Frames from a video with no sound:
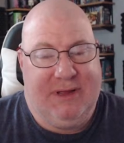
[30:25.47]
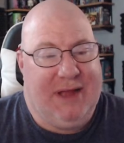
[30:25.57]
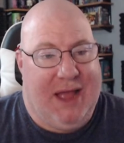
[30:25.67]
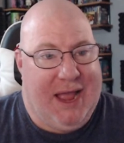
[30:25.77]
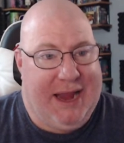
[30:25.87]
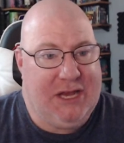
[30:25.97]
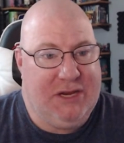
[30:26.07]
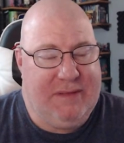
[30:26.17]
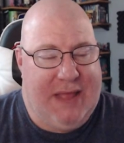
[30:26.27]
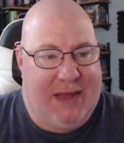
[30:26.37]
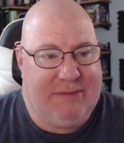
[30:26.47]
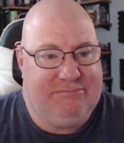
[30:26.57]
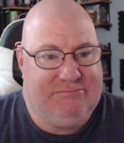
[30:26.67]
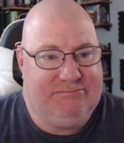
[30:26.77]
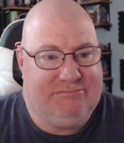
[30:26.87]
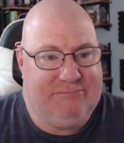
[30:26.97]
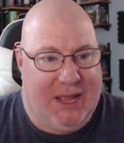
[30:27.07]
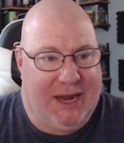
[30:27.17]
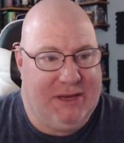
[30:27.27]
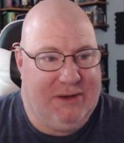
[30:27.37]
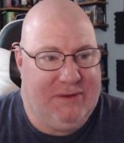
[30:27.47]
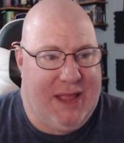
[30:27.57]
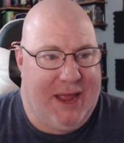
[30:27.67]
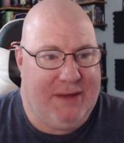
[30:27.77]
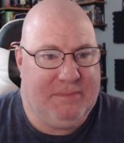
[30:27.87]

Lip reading: I can do that. I can do that.